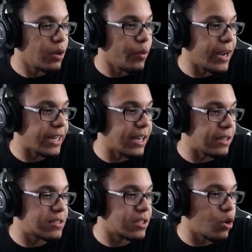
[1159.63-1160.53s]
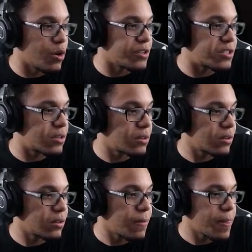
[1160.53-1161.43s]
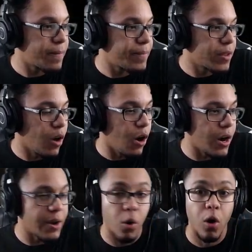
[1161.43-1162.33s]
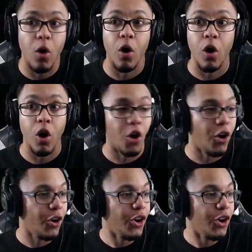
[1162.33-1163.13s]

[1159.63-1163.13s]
We got to get out to the corners. All right. Oh,